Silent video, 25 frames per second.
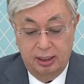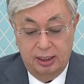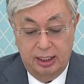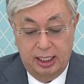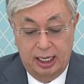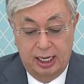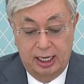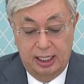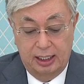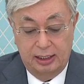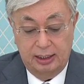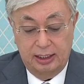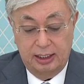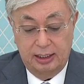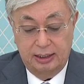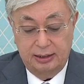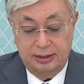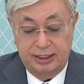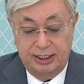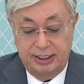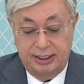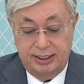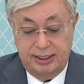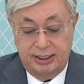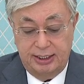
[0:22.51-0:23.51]
The
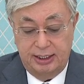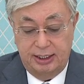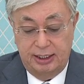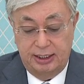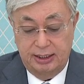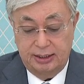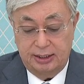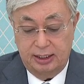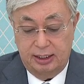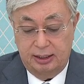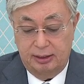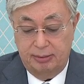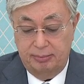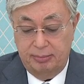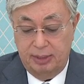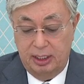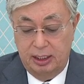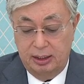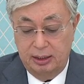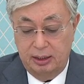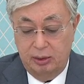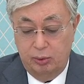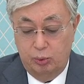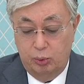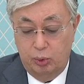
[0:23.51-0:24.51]
LLDCs are
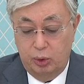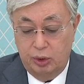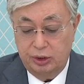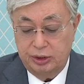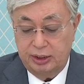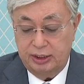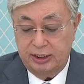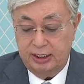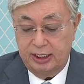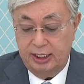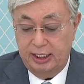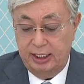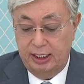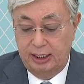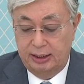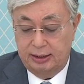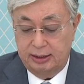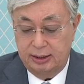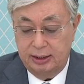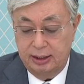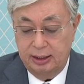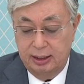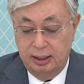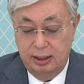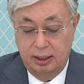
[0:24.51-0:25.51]
among the worst
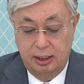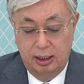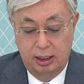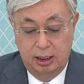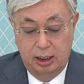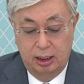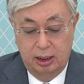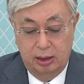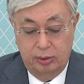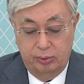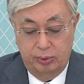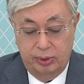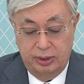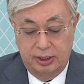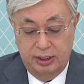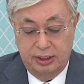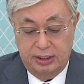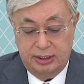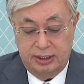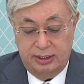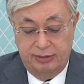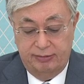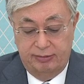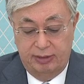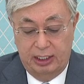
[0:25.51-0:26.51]
hit with the
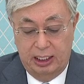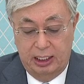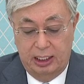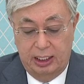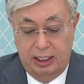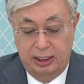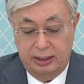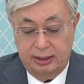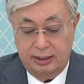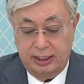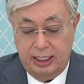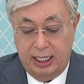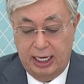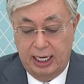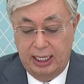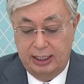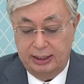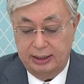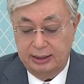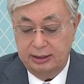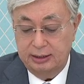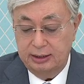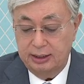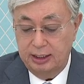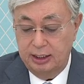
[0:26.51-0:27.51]
severely
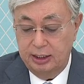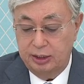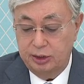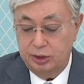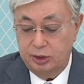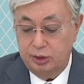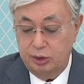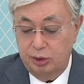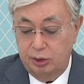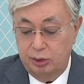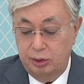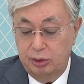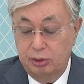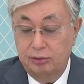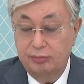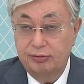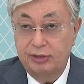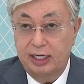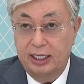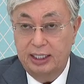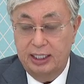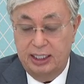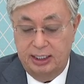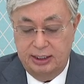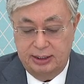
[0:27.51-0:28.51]
tightened external
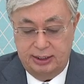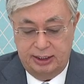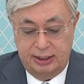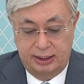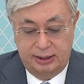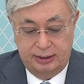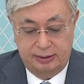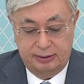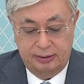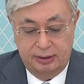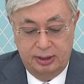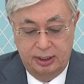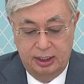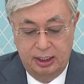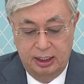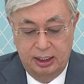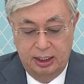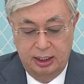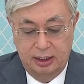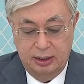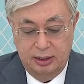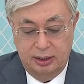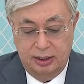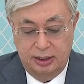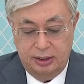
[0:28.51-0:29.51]
financing,
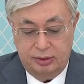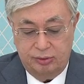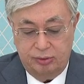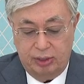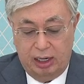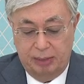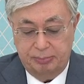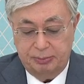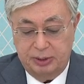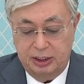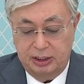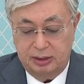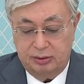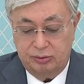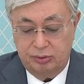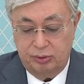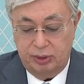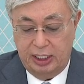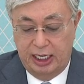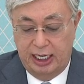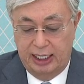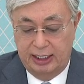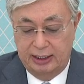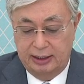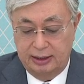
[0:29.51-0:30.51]
disrupted
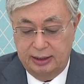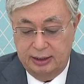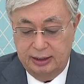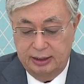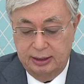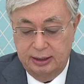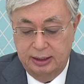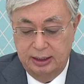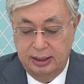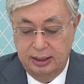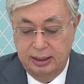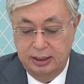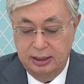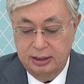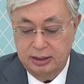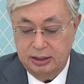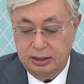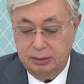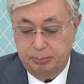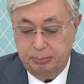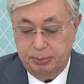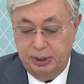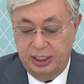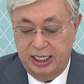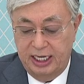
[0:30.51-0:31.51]
trade,
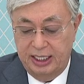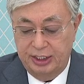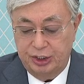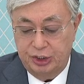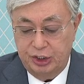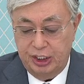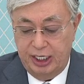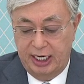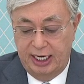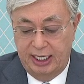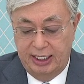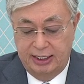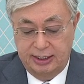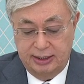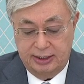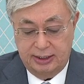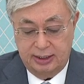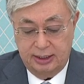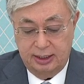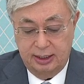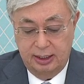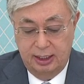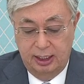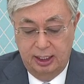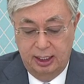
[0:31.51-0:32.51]
supply
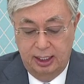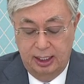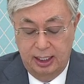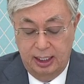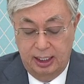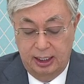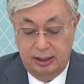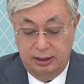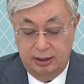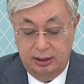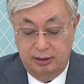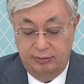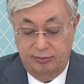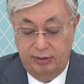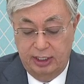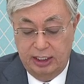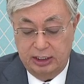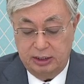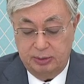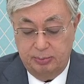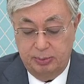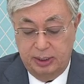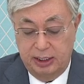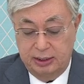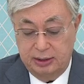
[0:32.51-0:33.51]
chains, and
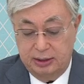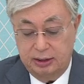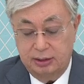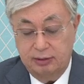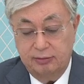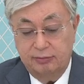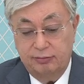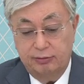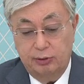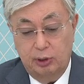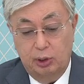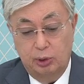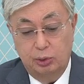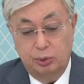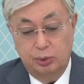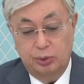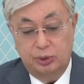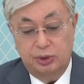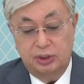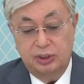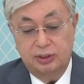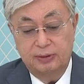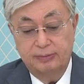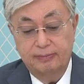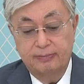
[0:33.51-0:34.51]
investment
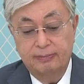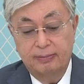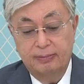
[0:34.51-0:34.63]
flows.